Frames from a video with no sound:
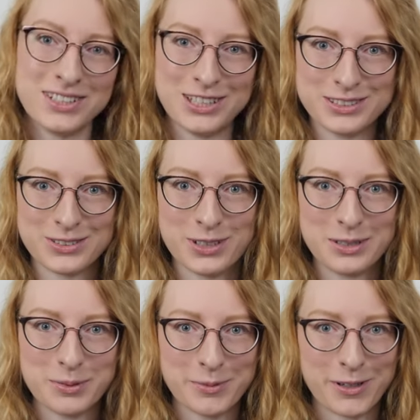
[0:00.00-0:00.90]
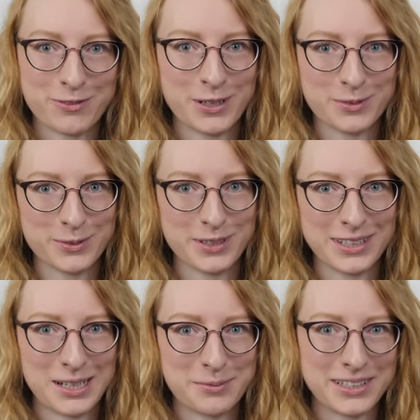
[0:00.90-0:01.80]
video is going to be my favorite one
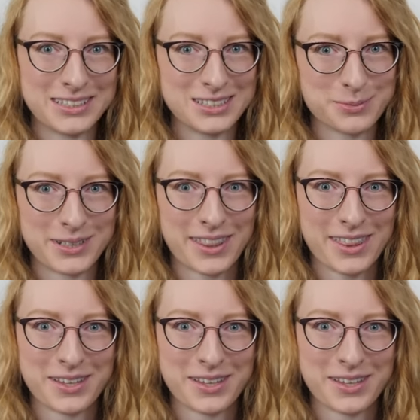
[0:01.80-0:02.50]
that I make each month.